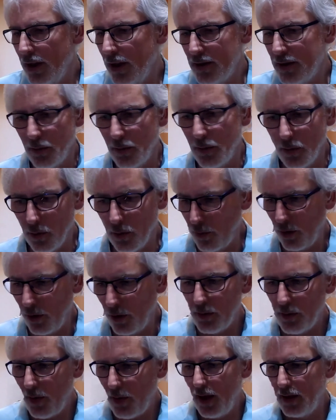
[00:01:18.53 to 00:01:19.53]
some more body
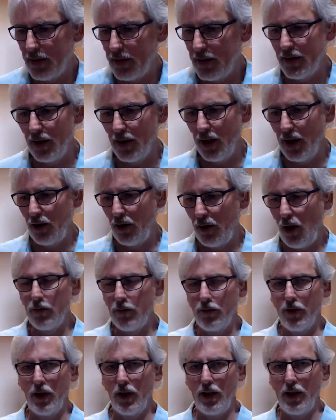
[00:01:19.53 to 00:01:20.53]
based, and I'll
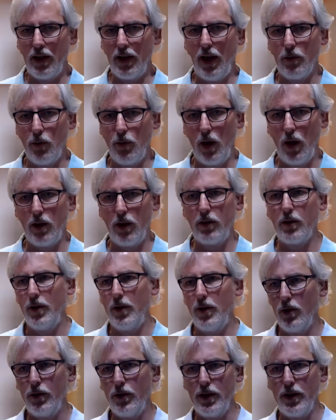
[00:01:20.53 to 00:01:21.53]
hopefully kind of welcome in
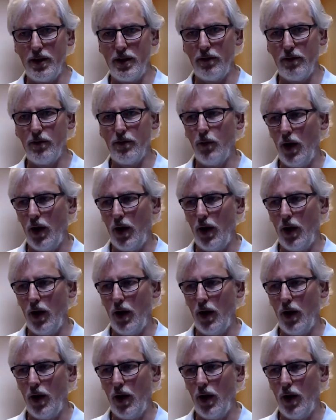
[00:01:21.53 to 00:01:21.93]
all these different